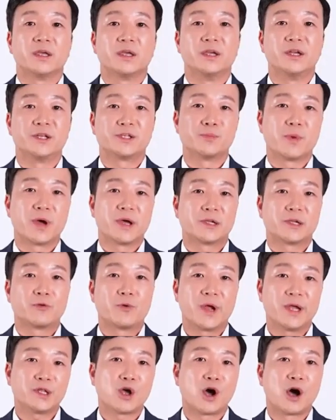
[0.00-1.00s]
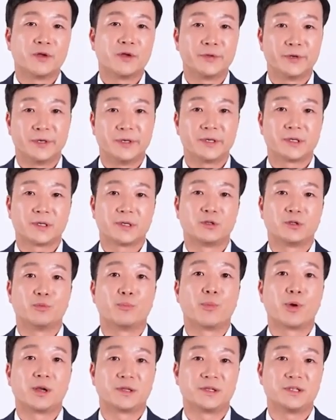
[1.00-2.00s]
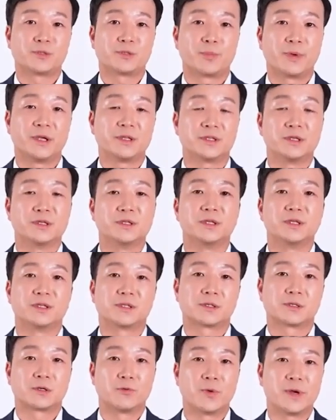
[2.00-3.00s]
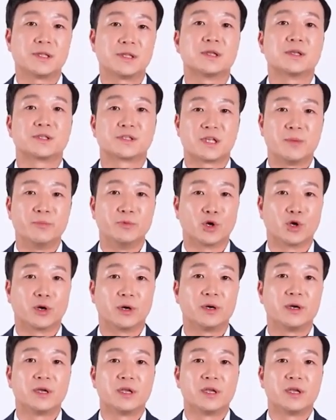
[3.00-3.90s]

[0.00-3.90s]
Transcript: It is my great honor to participate in this great seminar.